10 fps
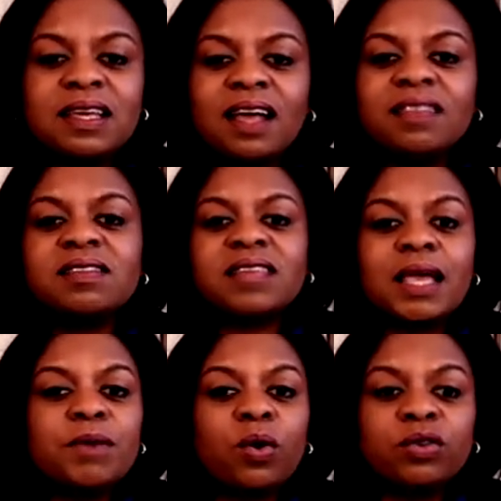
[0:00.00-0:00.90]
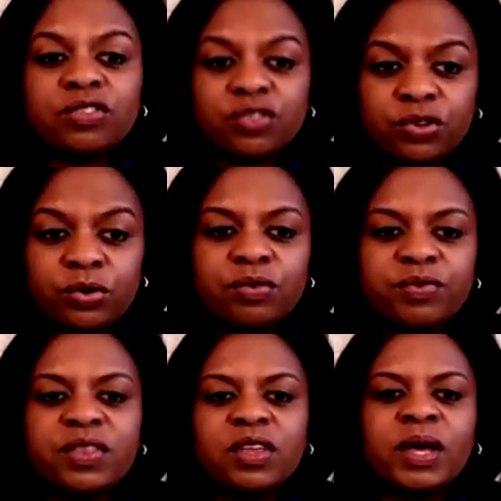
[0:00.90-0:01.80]
And the same holds true for
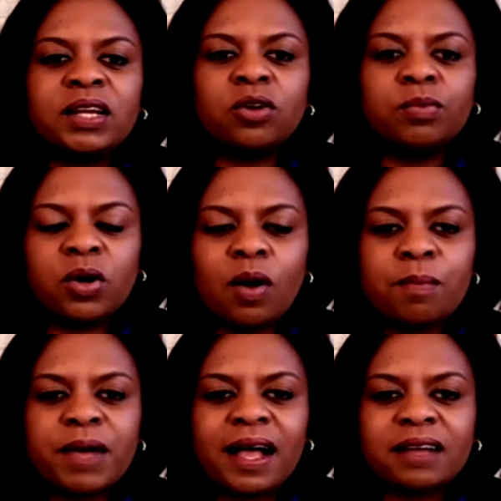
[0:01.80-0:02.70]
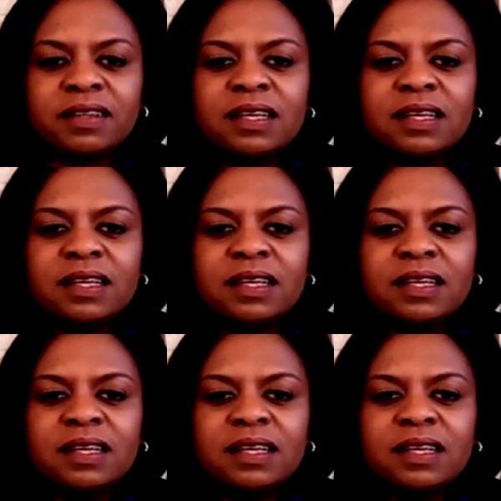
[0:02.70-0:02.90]
the UN Global Compact